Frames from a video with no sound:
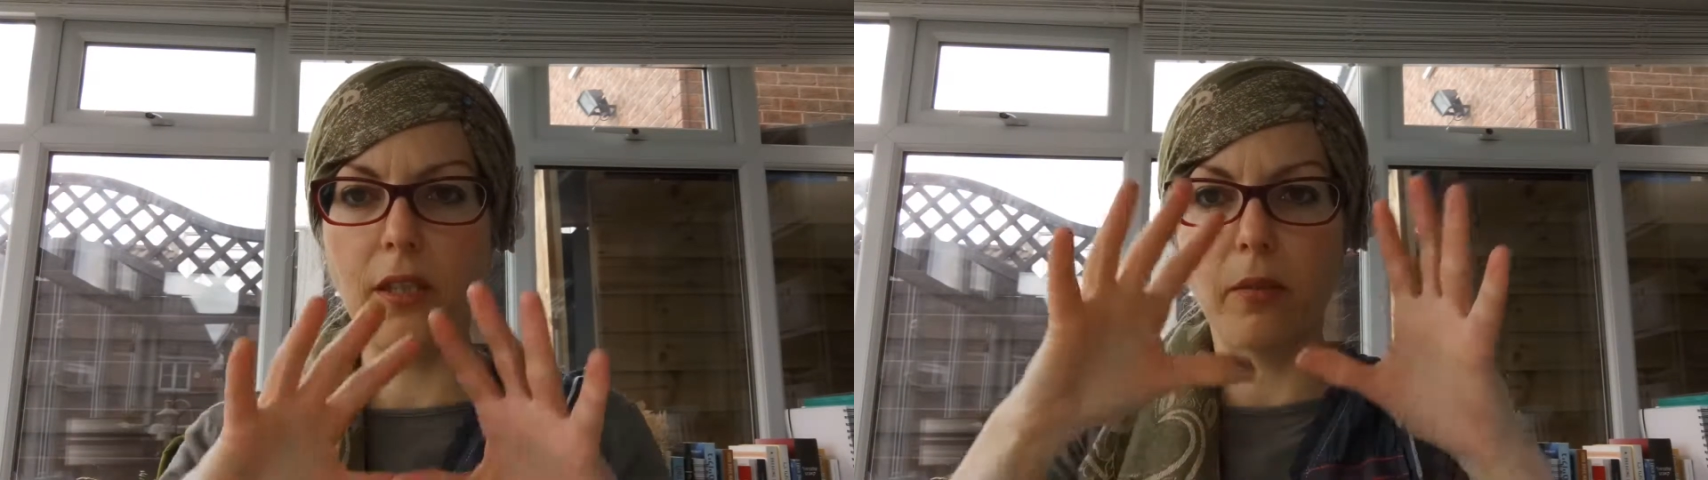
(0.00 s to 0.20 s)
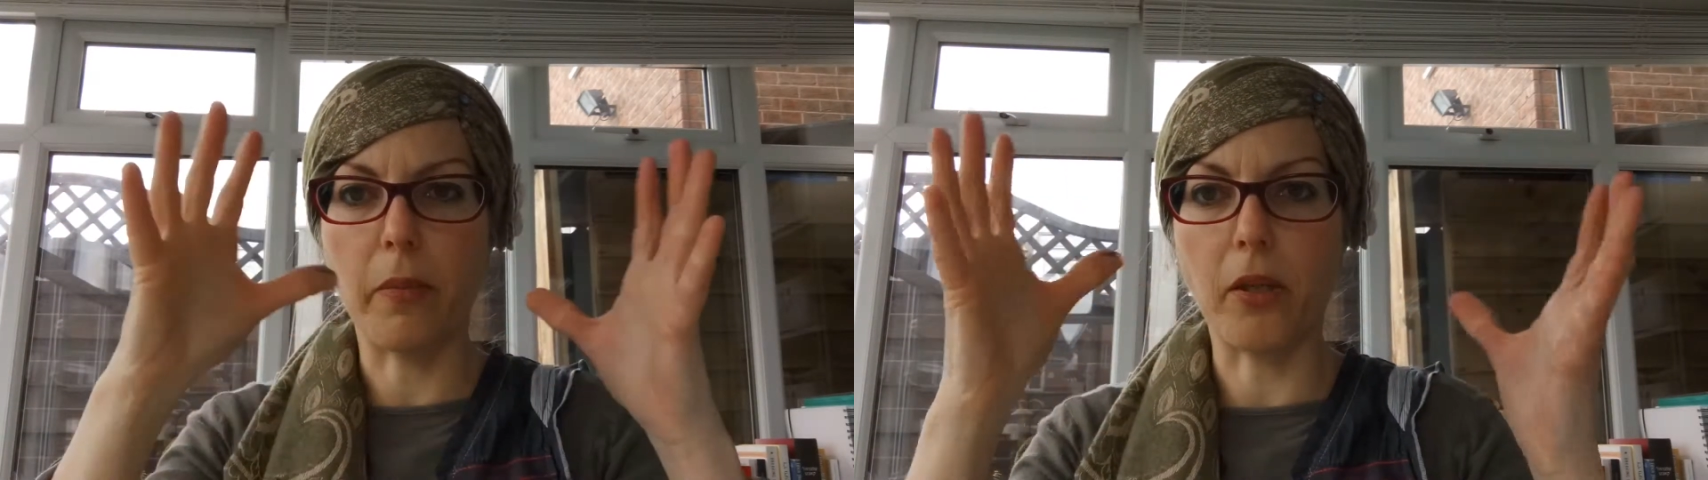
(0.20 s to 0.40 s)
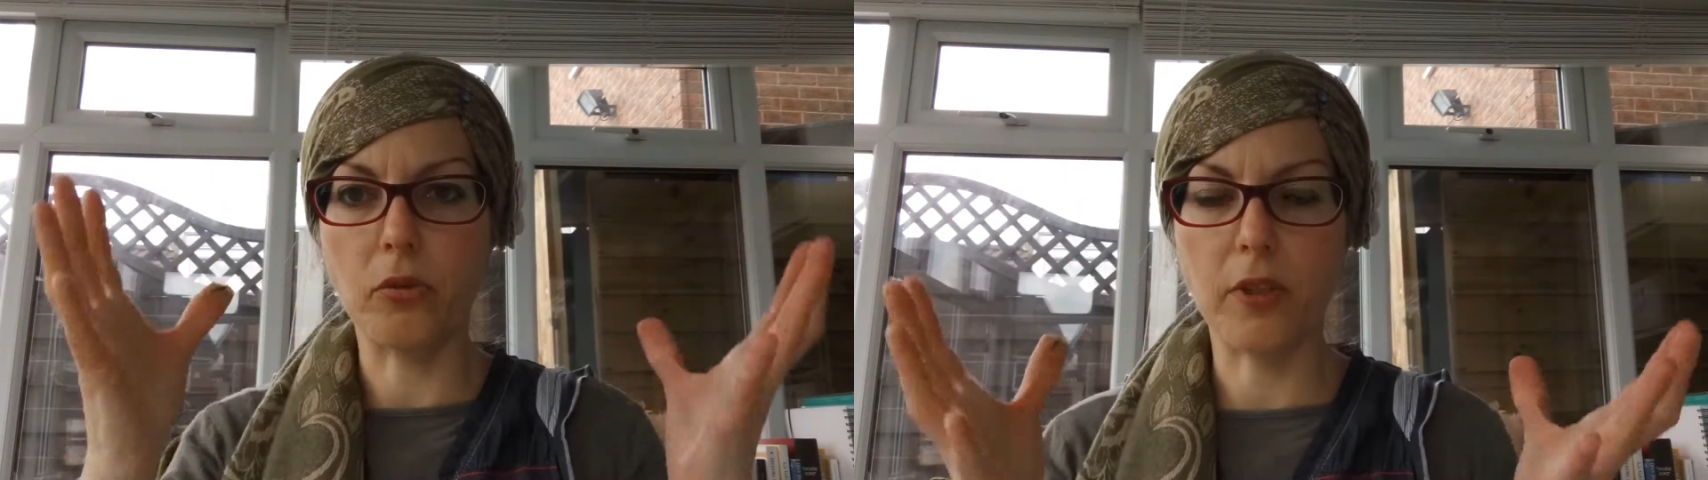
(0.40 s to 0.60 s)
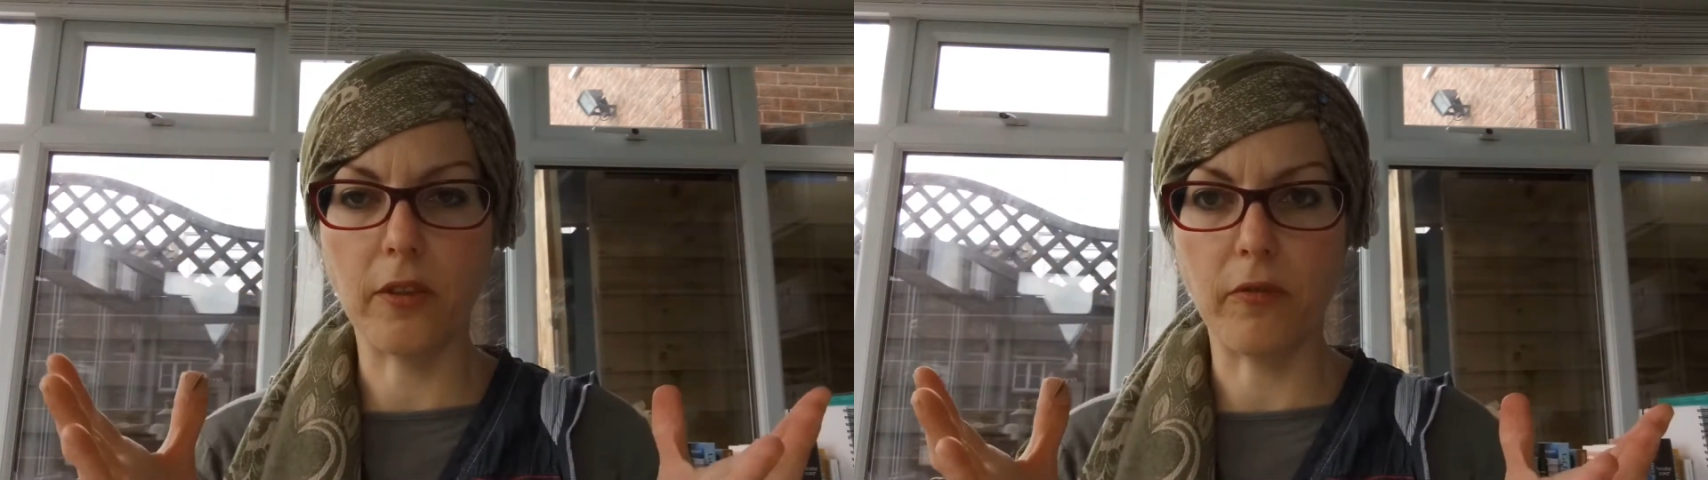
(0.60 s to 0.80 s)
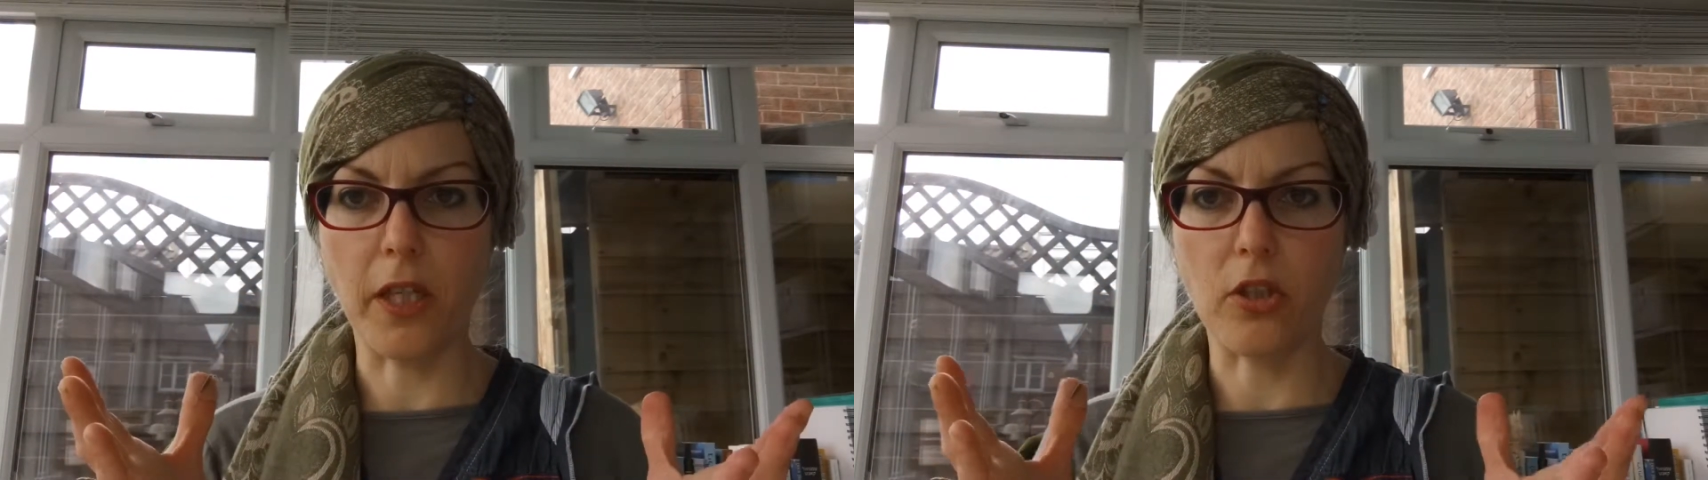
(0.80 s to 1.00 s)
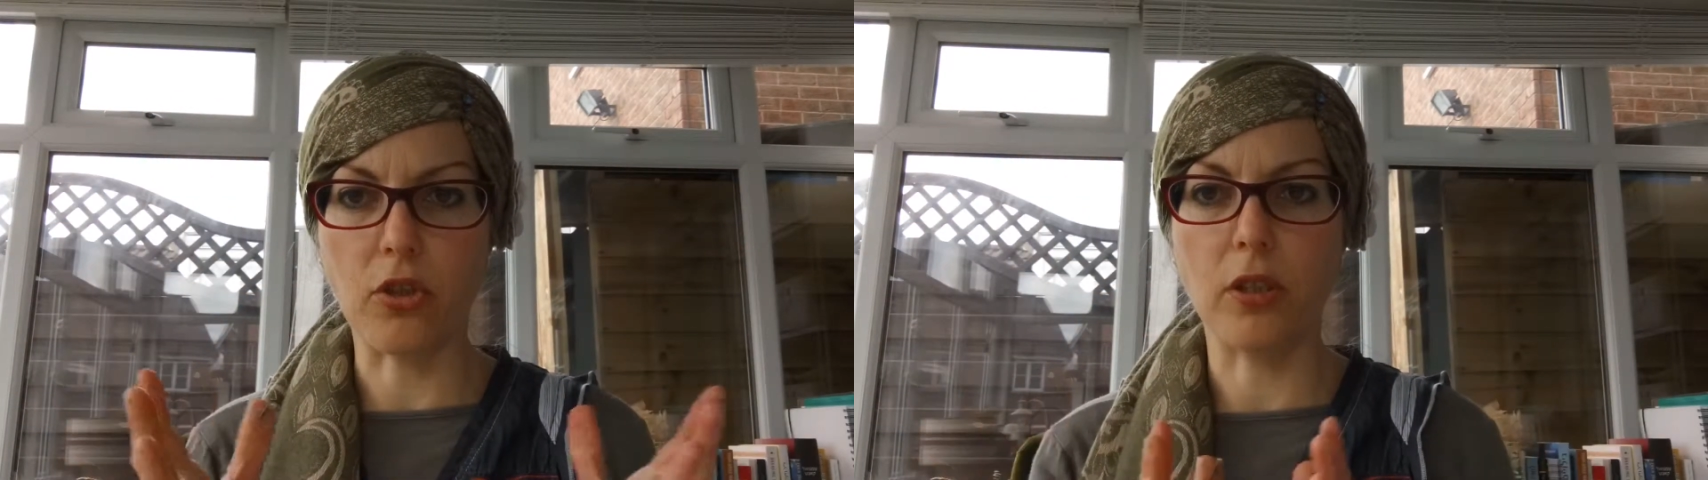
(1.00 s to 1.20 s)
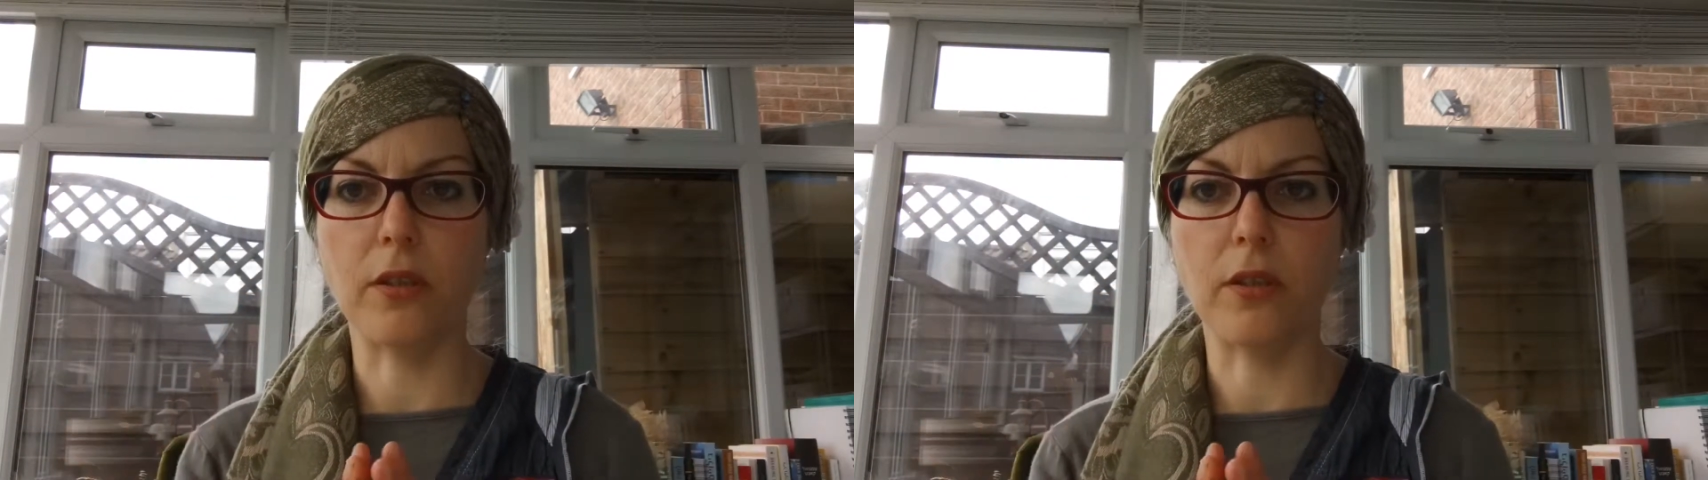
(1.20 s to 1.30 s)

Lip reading: in the boundaries of nature.